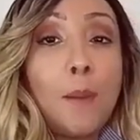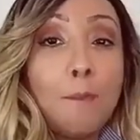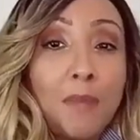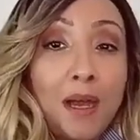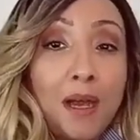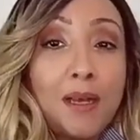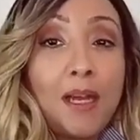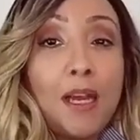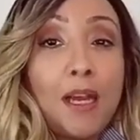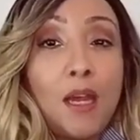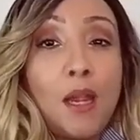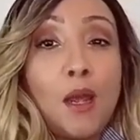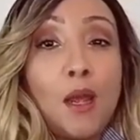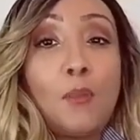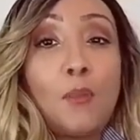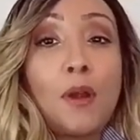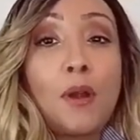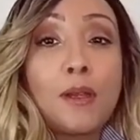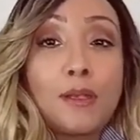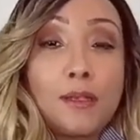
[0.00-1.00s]
Money
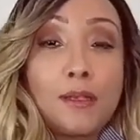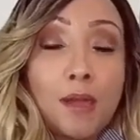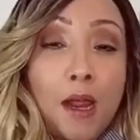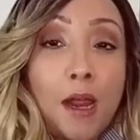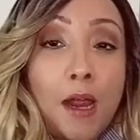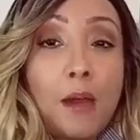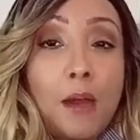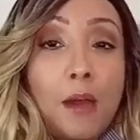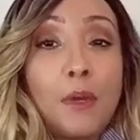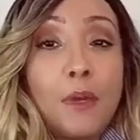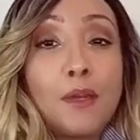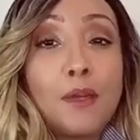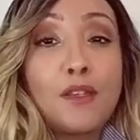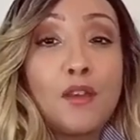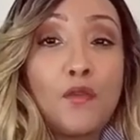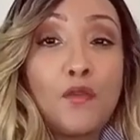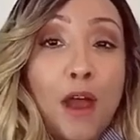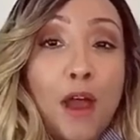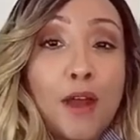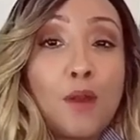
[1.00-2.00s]
plus time
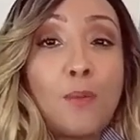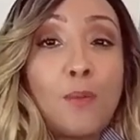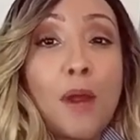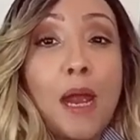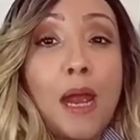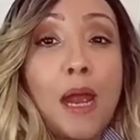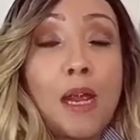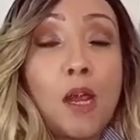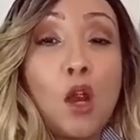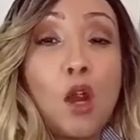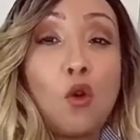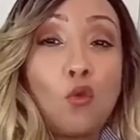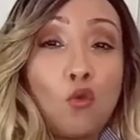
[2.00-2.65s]
divided by